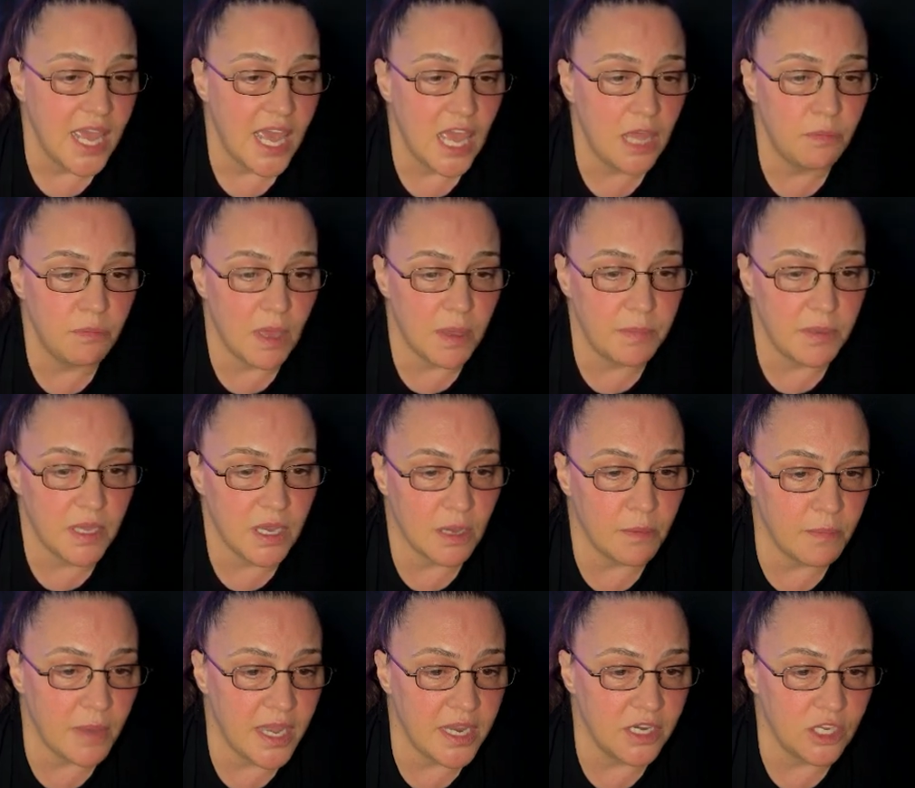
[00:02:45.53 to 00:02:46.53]
And maybe I
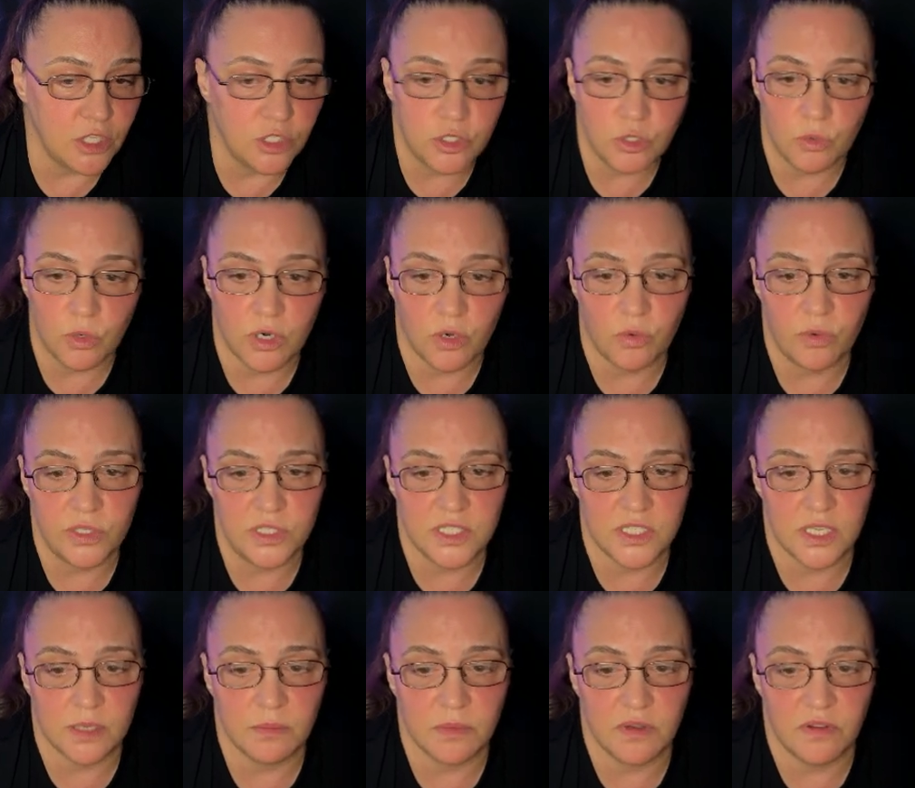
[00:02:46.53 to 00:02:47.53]
may need to work with
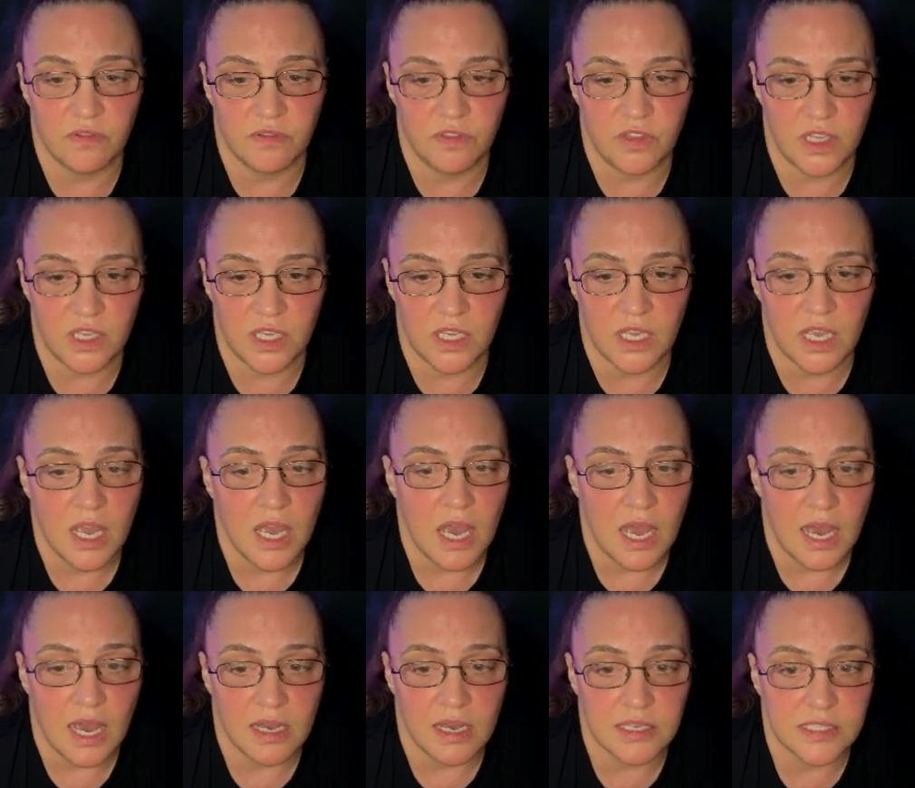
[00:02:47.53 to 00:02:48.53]
some of the
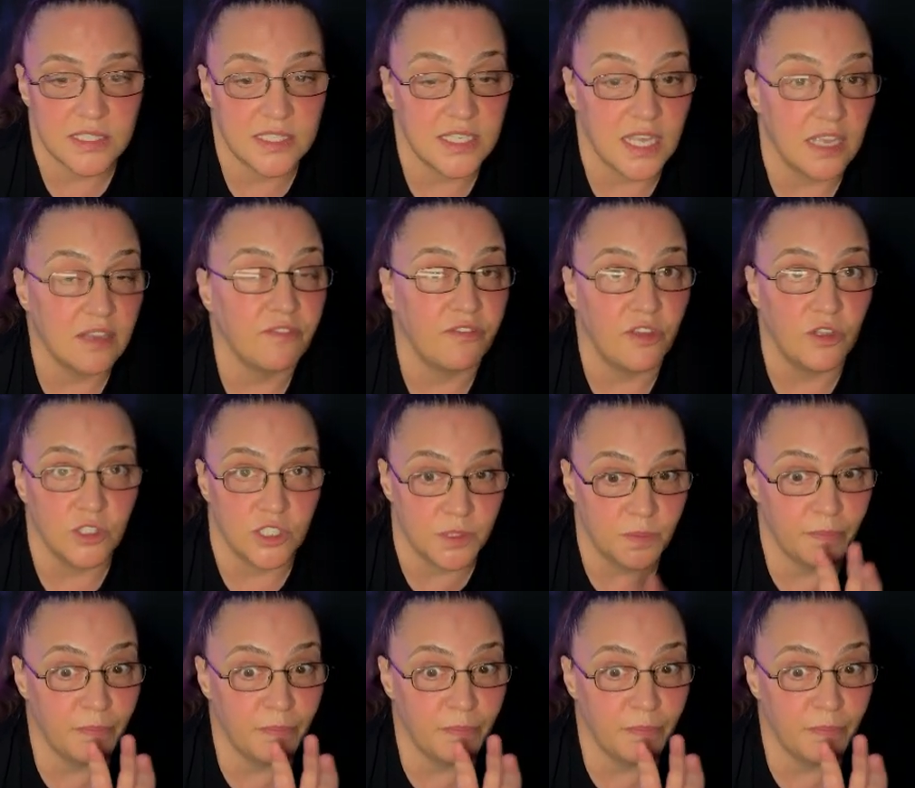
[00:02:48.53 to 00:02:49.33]
set fields.